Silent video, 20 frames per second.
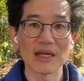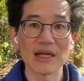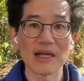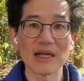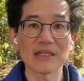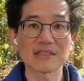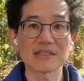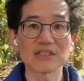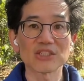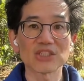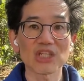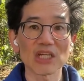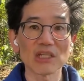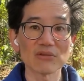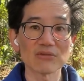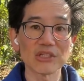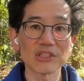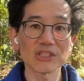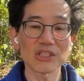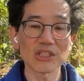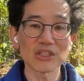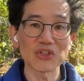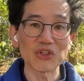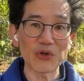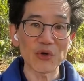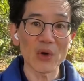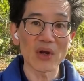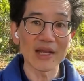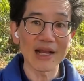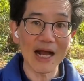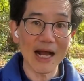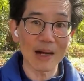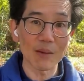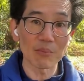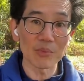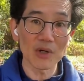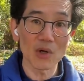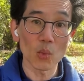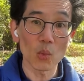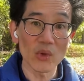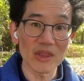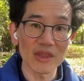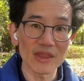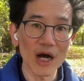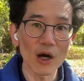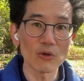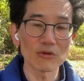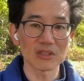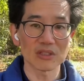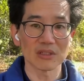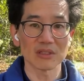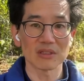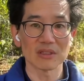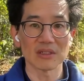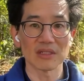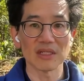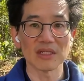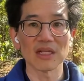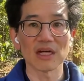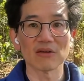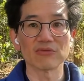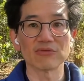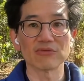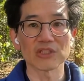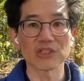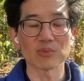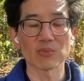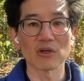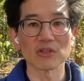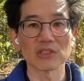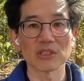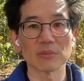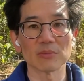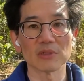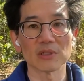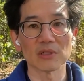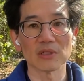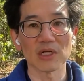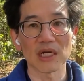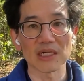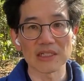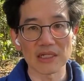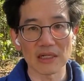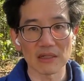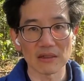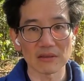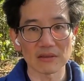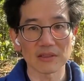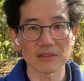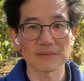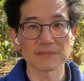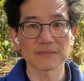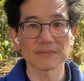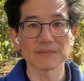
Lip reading: It's a generation growing up without enough responsible adults.